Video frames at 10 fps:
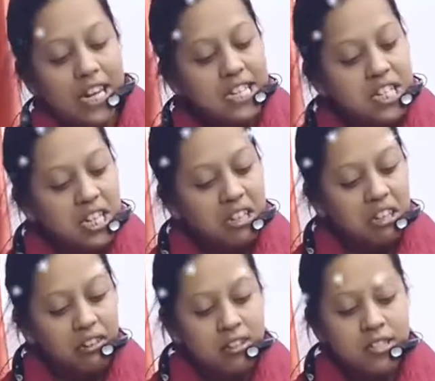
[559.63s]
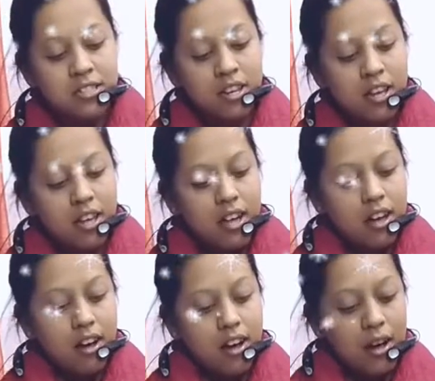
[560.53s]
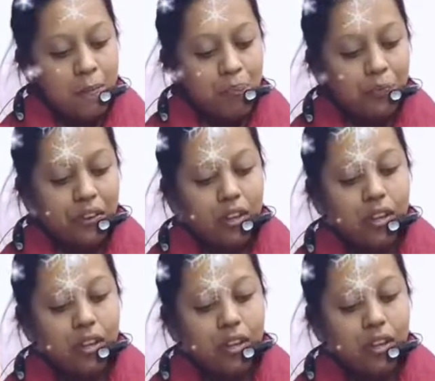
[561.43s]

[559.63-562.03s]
18 years, um,